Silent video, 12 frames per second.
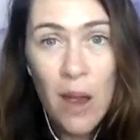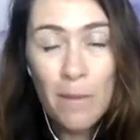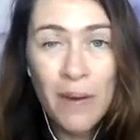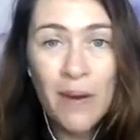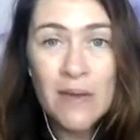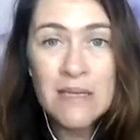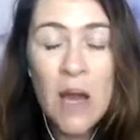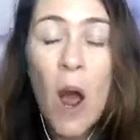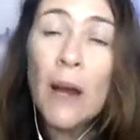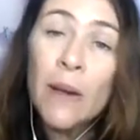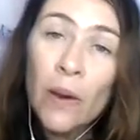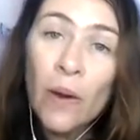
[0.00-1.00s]
Because
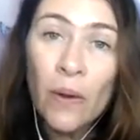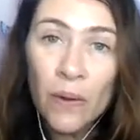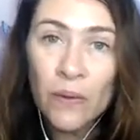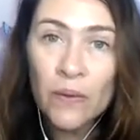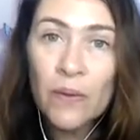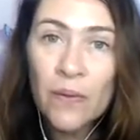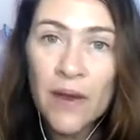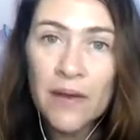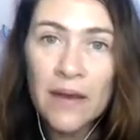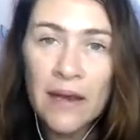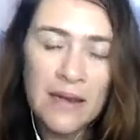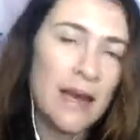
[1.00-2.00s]
I know that
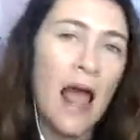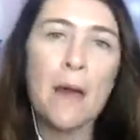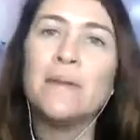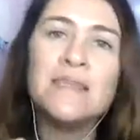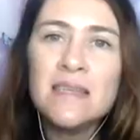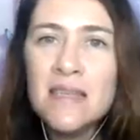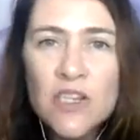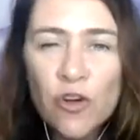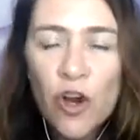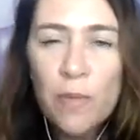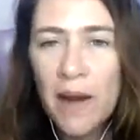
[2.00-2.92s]
it happens in this group,